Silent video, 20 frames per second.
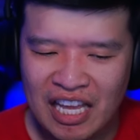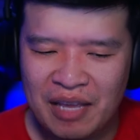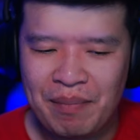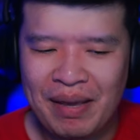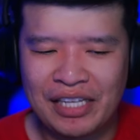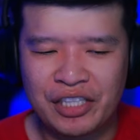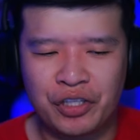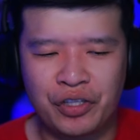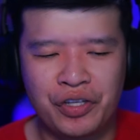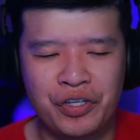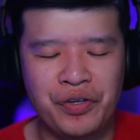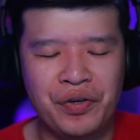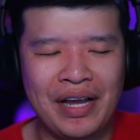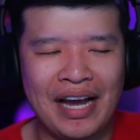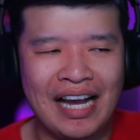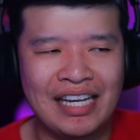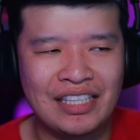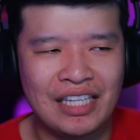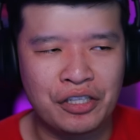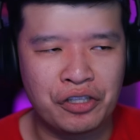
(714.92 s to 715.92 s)
make sure that you
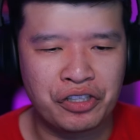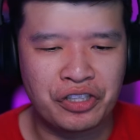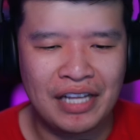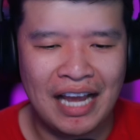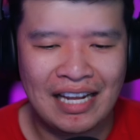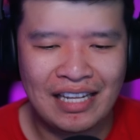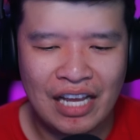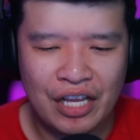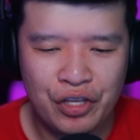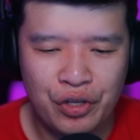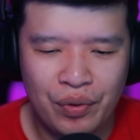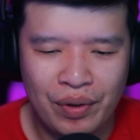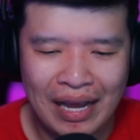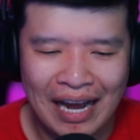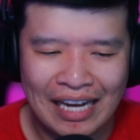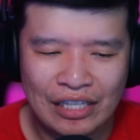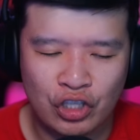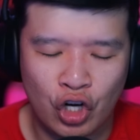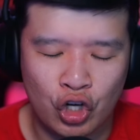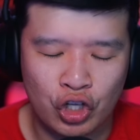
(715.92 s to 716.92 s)
guys understand that you
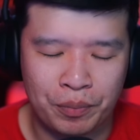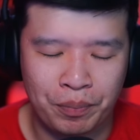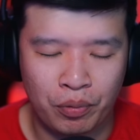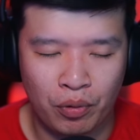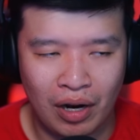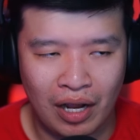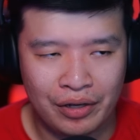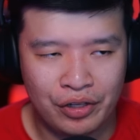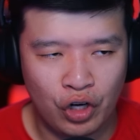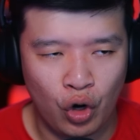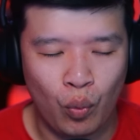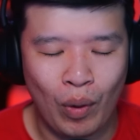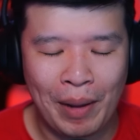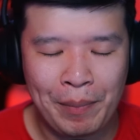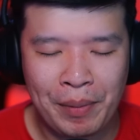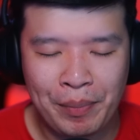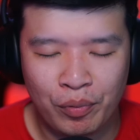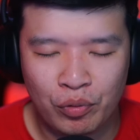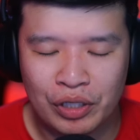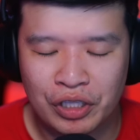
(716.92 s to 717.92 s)
guys are white
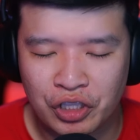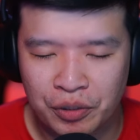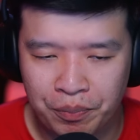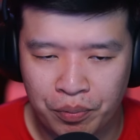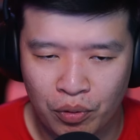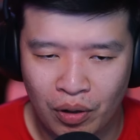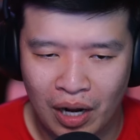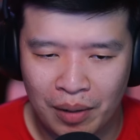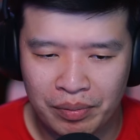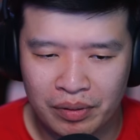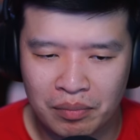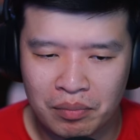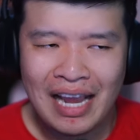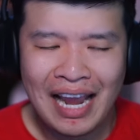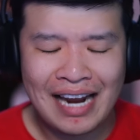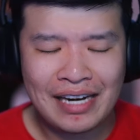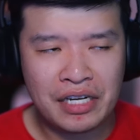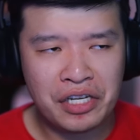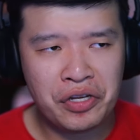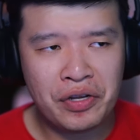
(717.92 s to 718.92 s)
people is a problem.
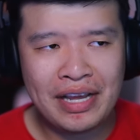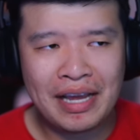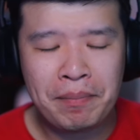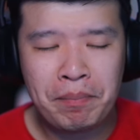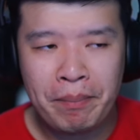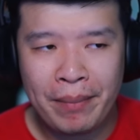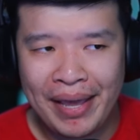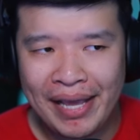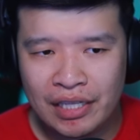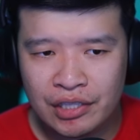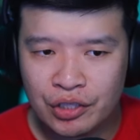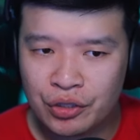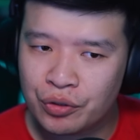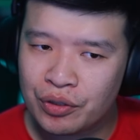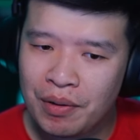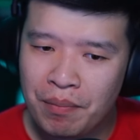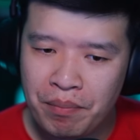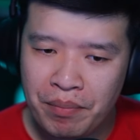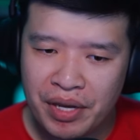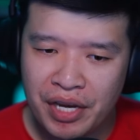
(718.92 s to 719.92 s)
And then you get
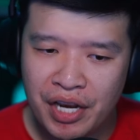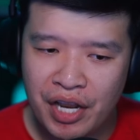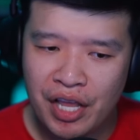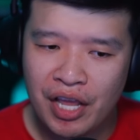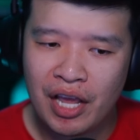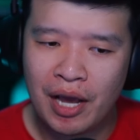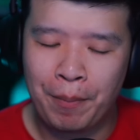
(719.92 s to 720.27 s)
mainstream media